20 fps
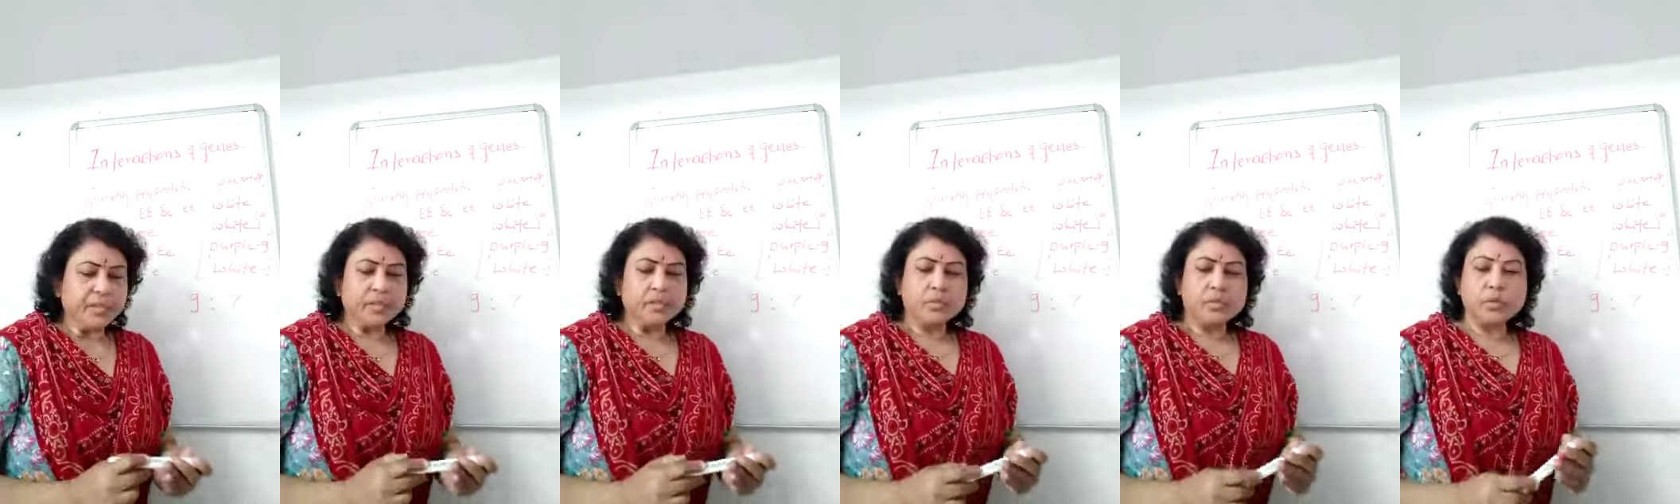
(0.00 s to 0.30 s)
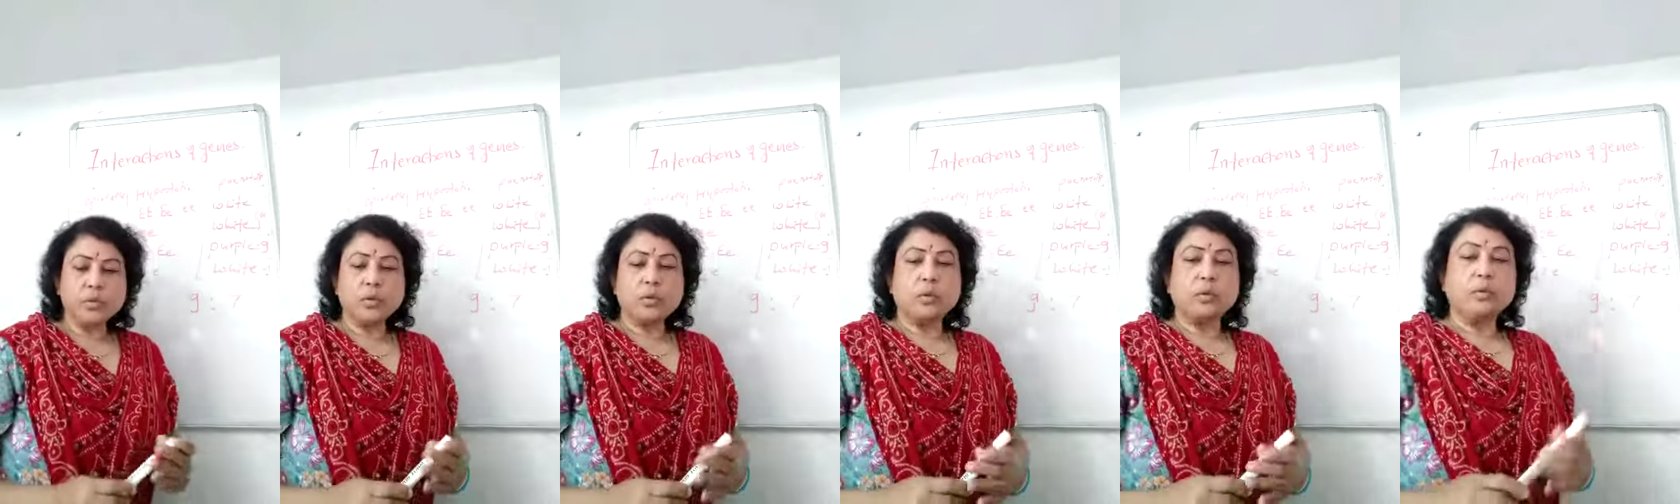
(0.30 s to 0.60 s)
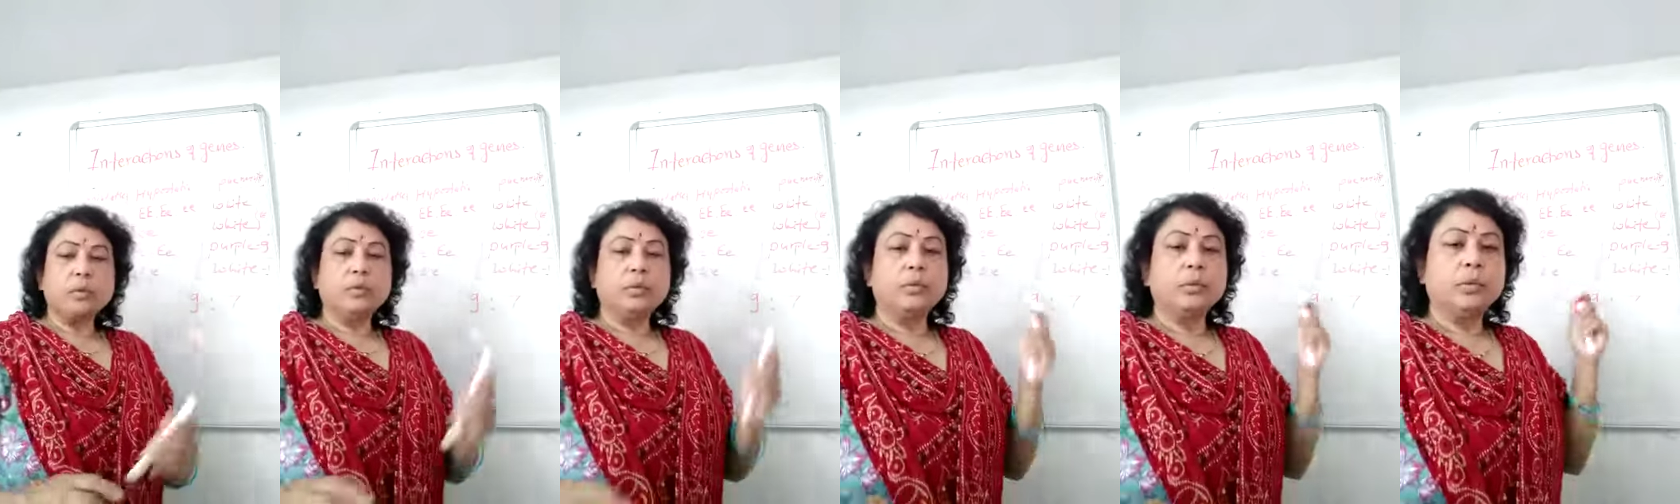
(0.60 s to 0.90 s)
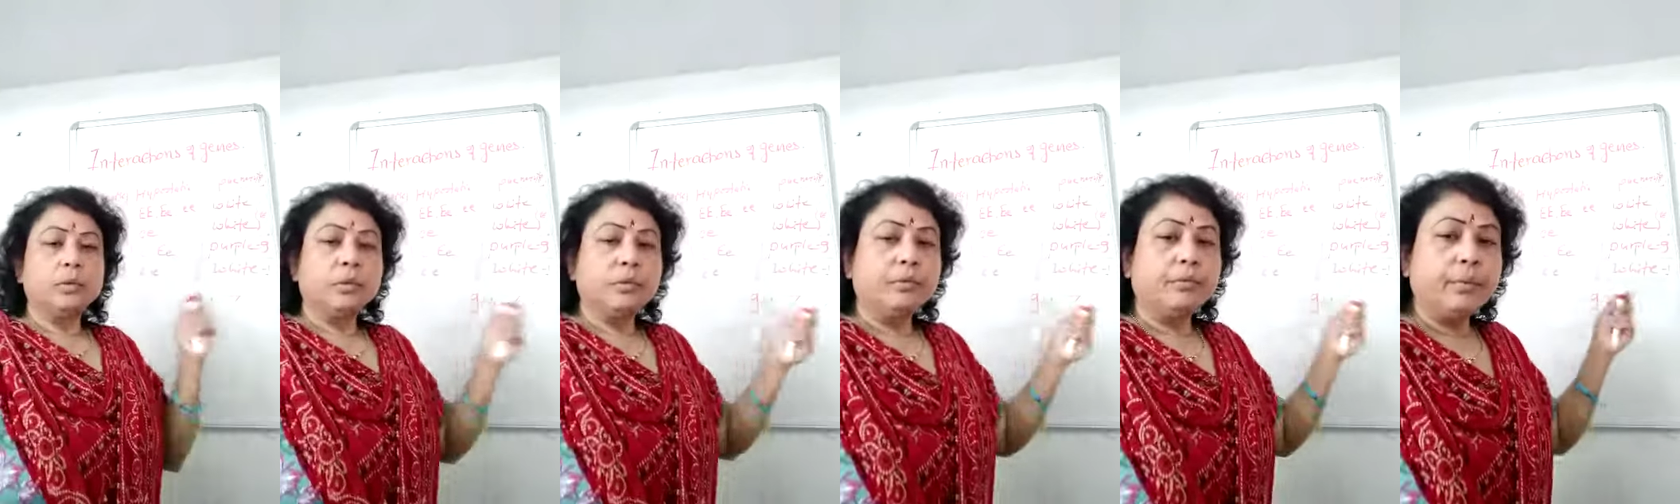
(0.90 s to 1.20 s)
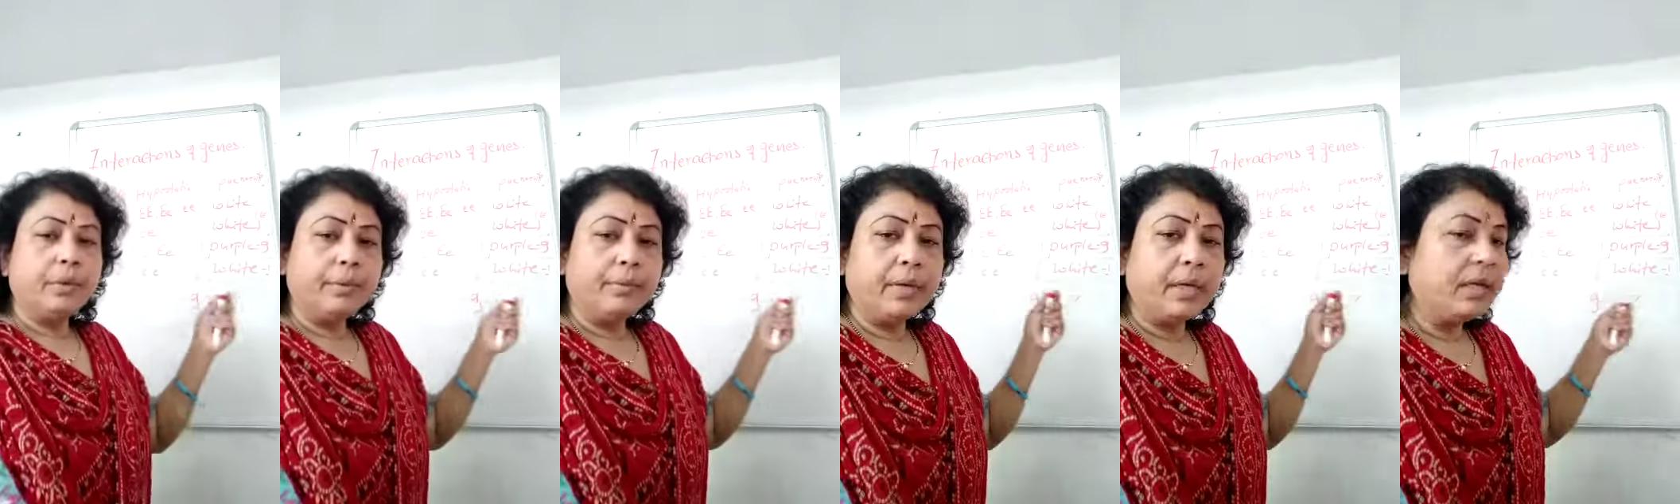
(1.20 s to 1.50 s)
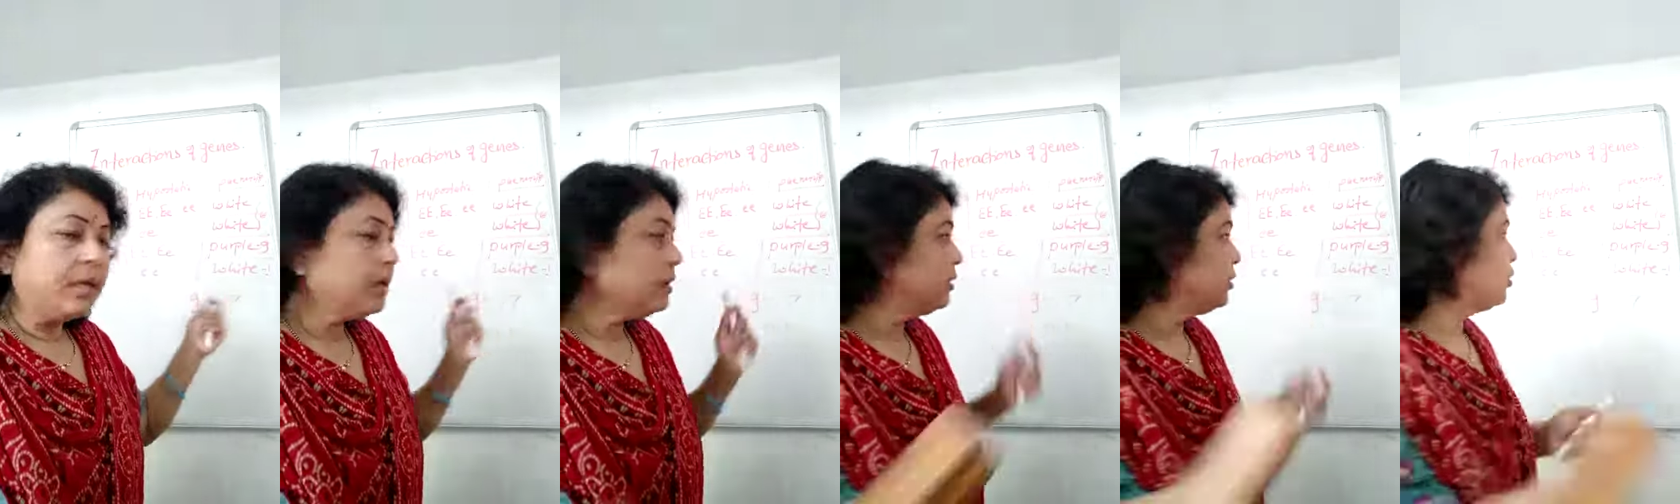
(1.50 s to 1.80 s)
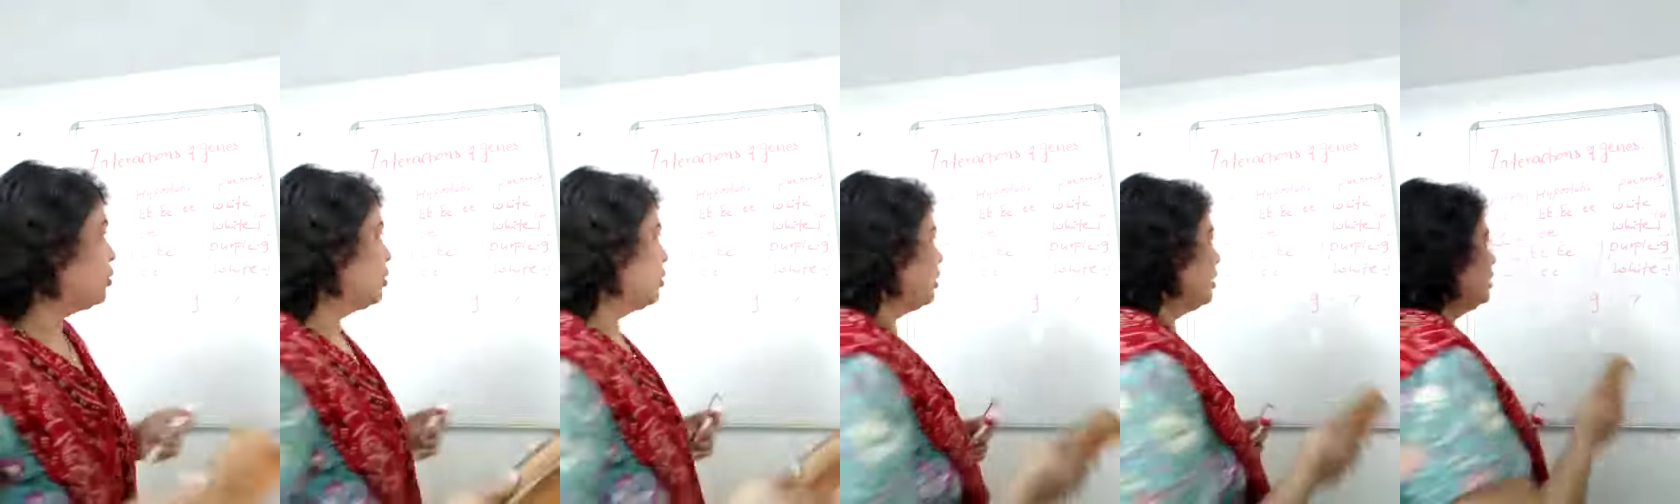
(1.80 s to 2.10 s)
So we will
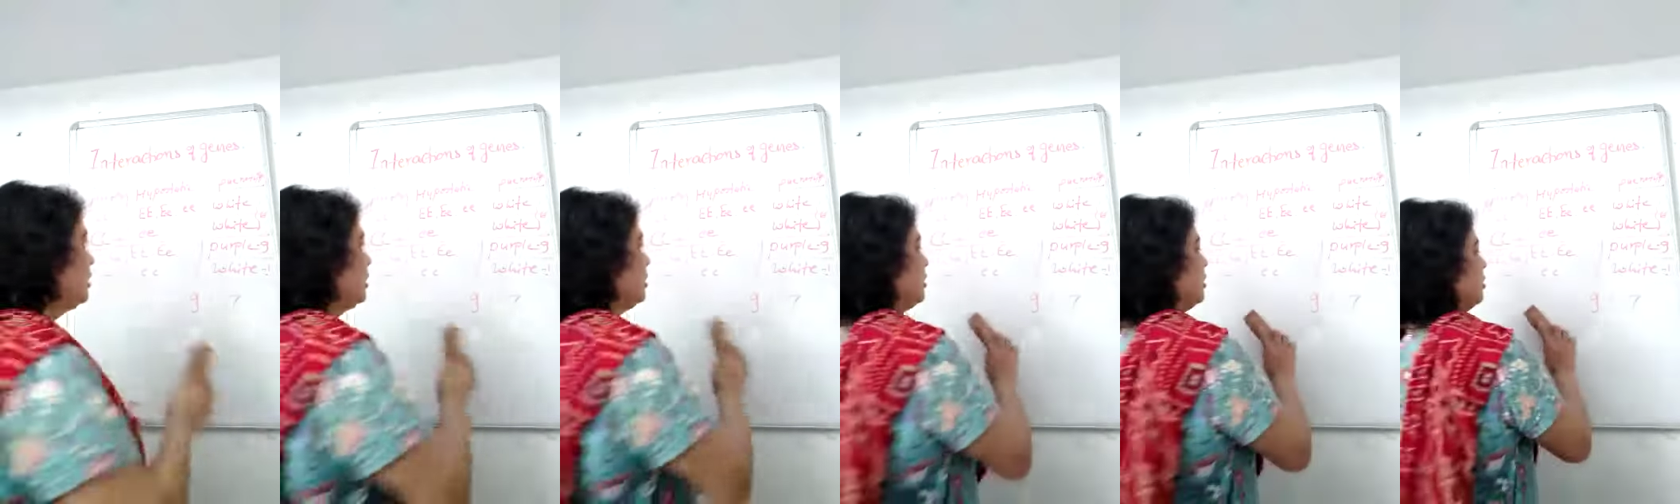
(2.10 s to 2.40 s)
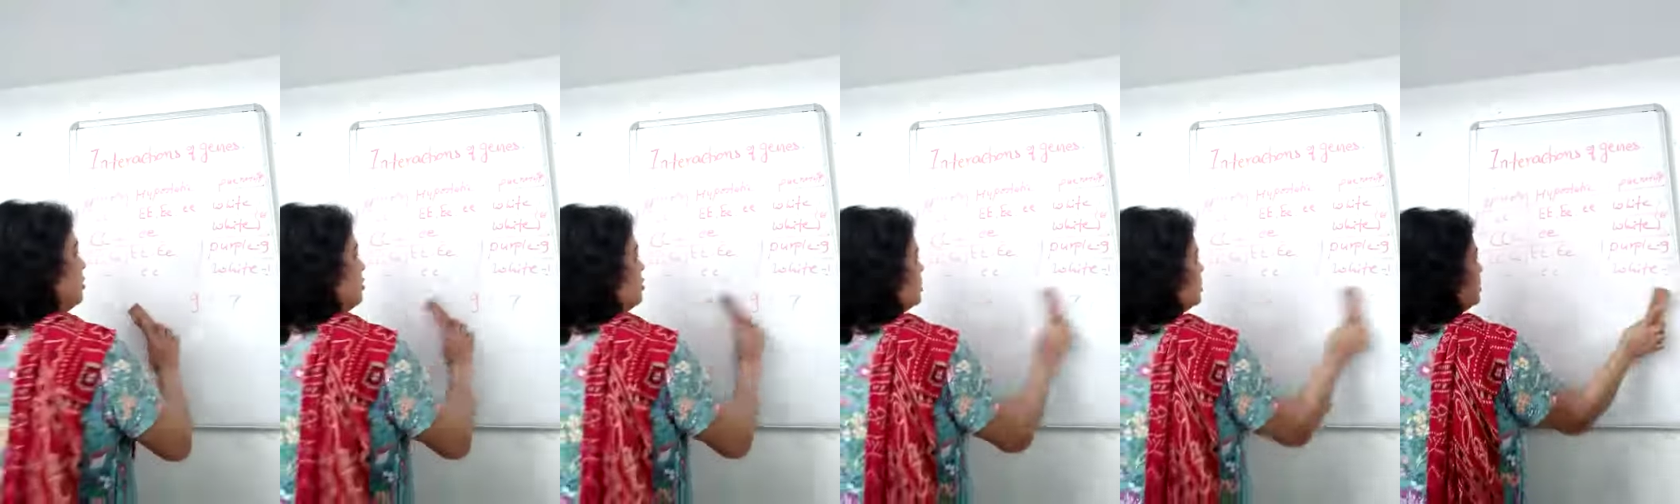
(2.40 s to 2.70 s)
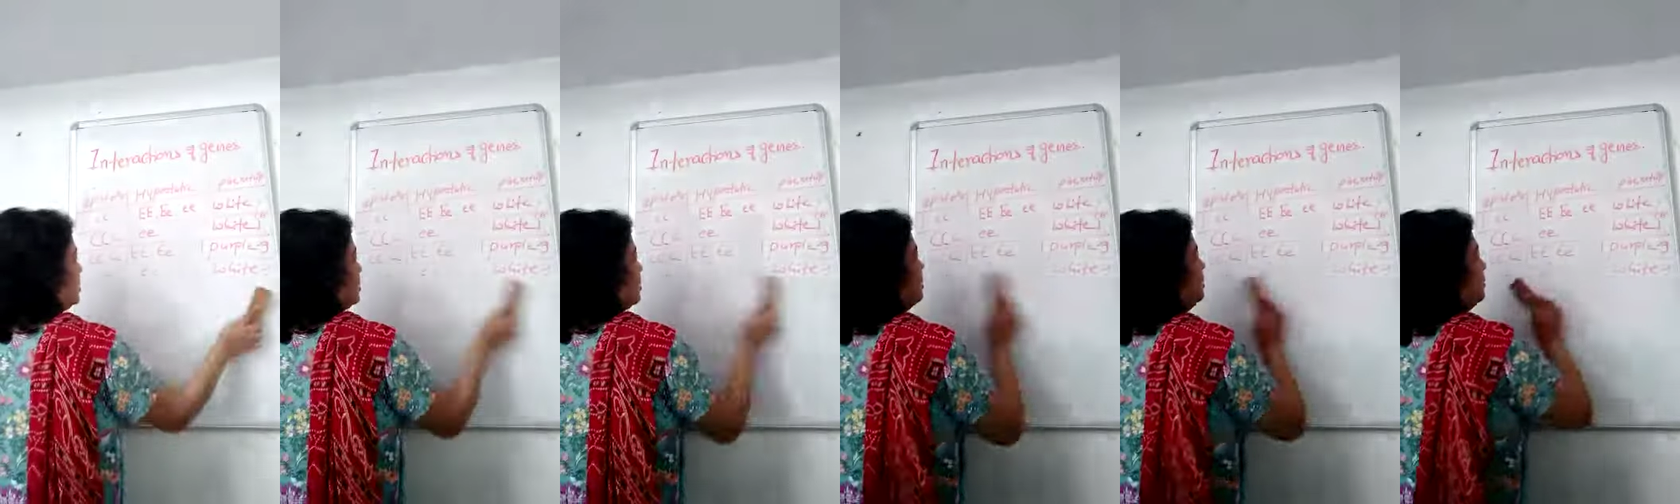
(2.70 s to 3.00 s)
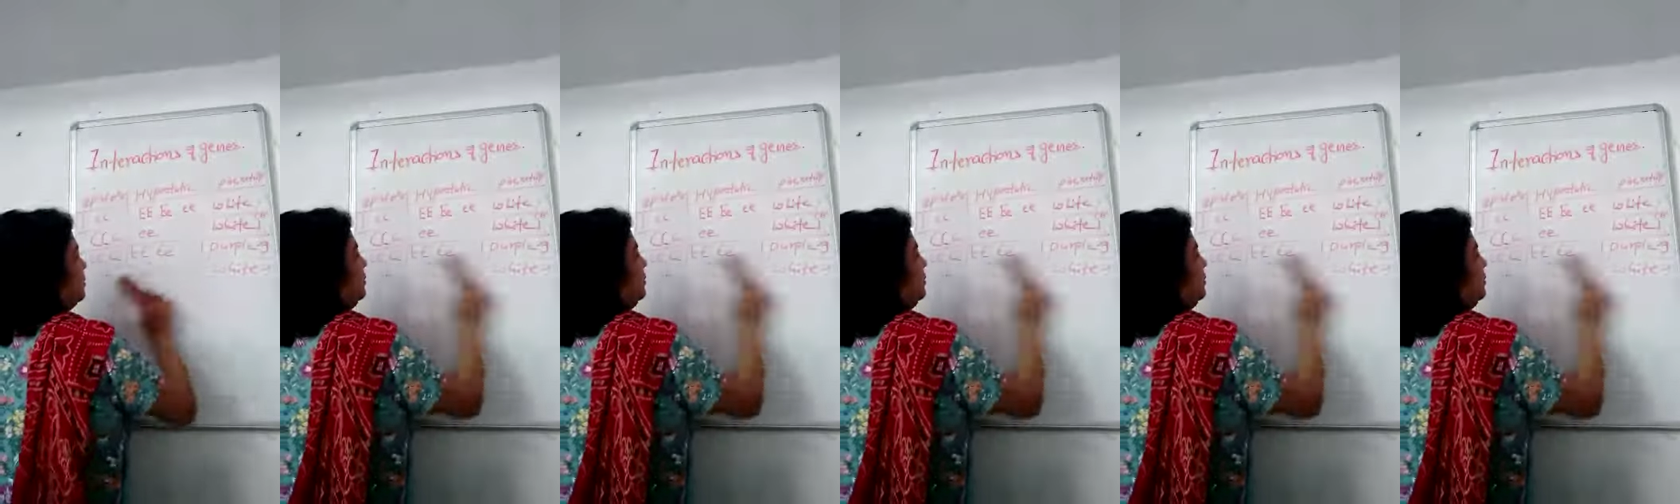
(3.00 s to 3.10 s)
draw a cross.